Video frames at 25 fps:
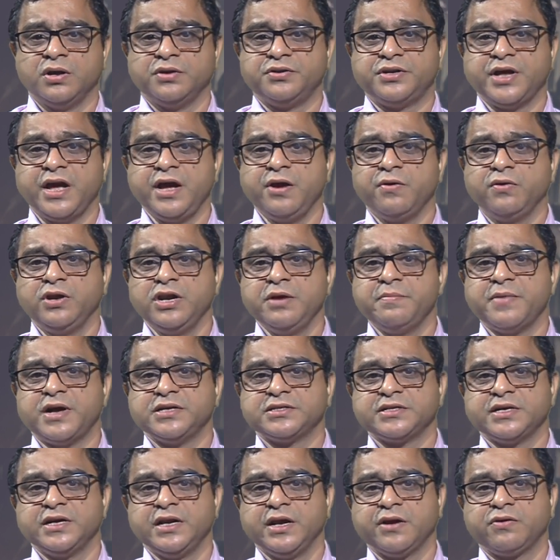They only
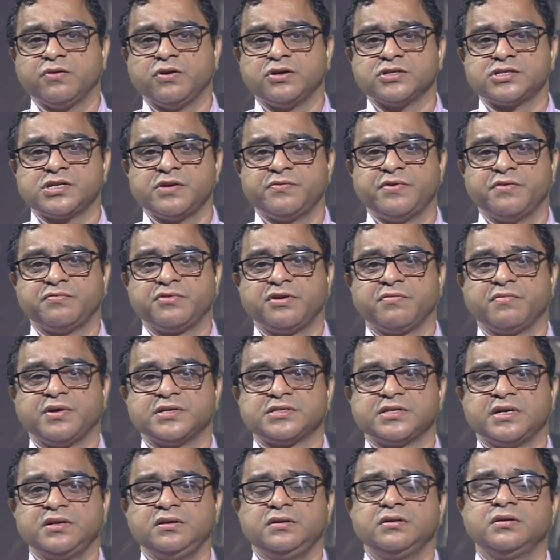marginally cross the
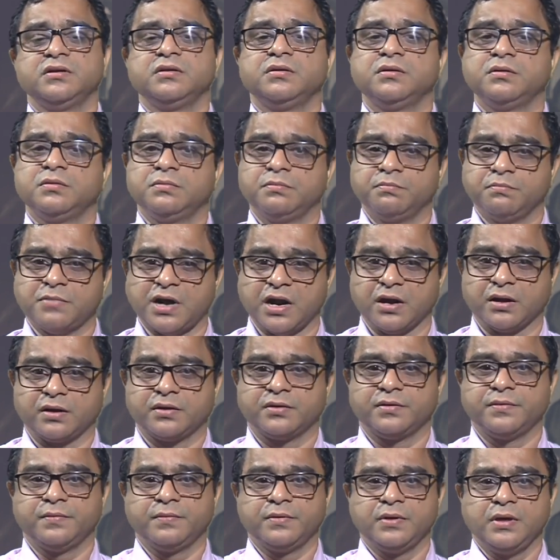50% mark.
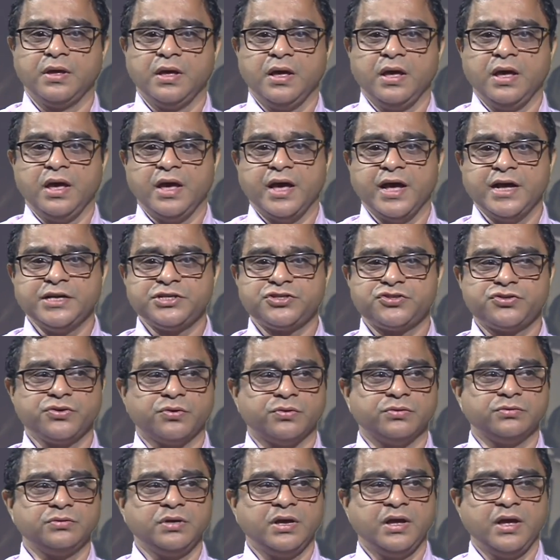As
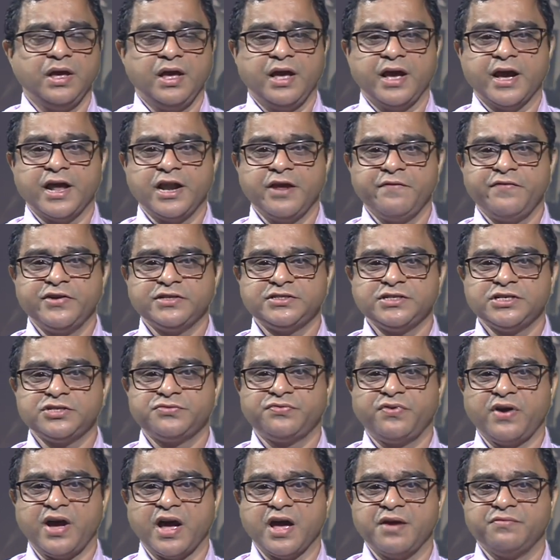shown, NFSS
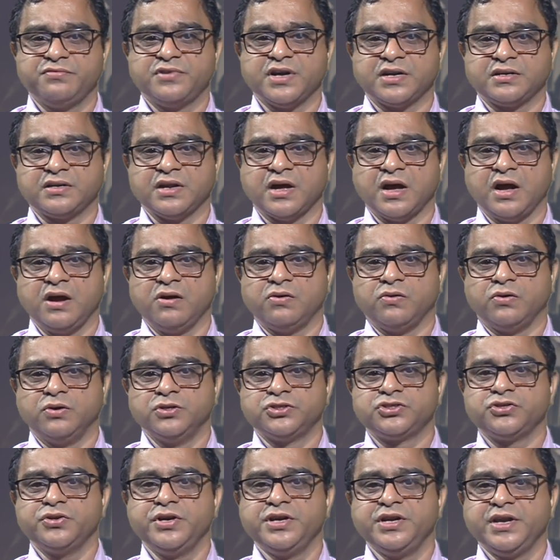5 data
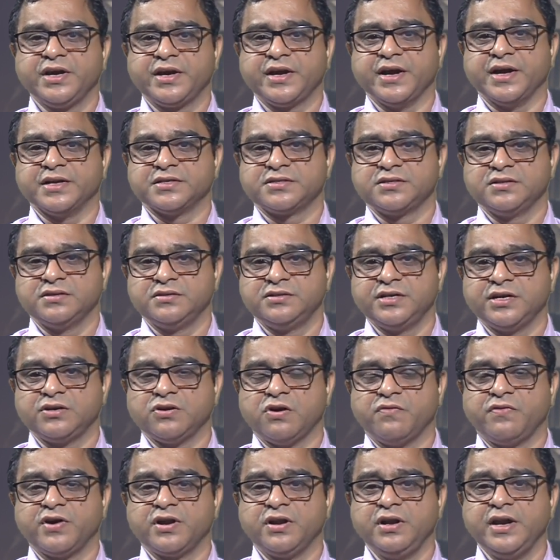also indicates that
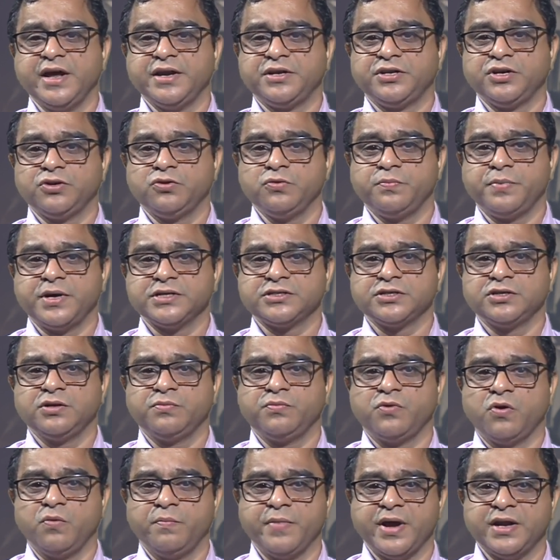overall 82%
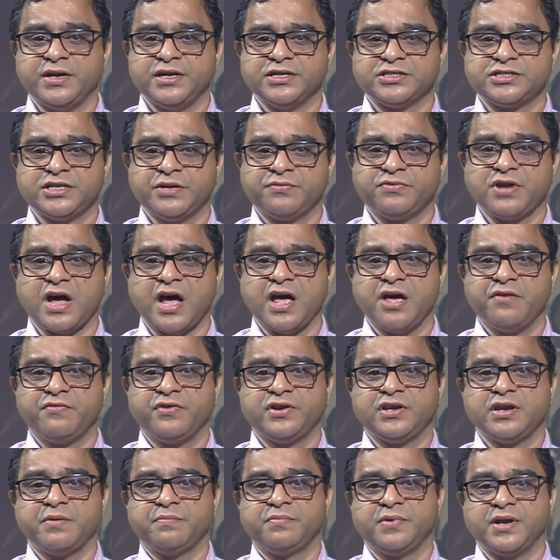of women received
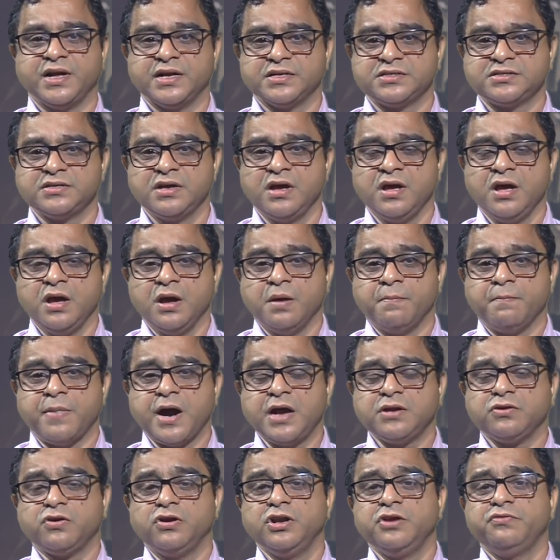IFA tablets,
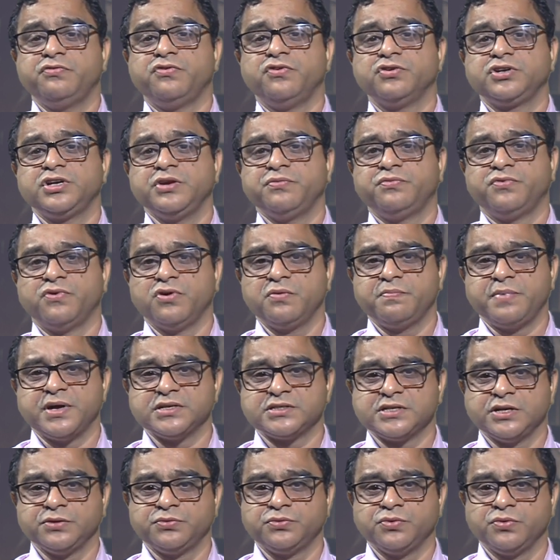but only
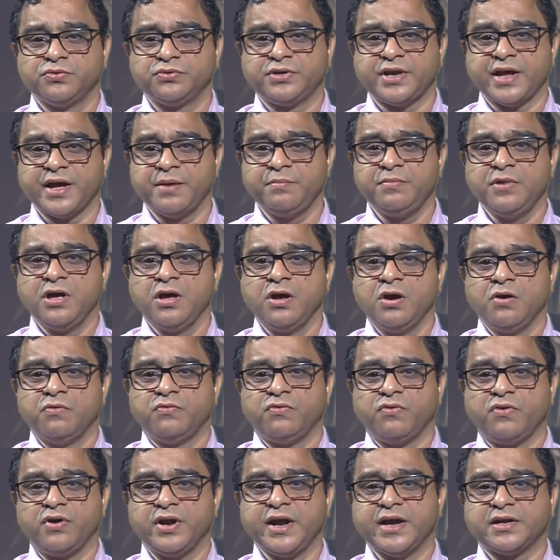44% took them
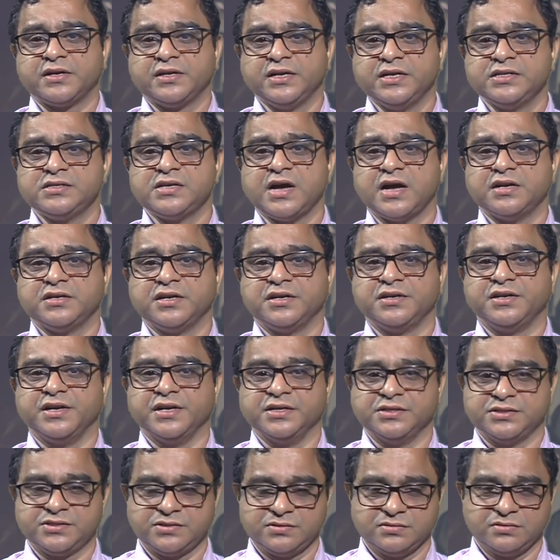for at least 100
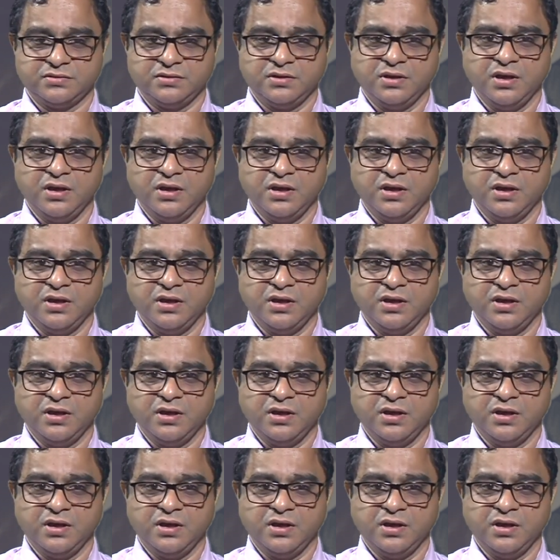days.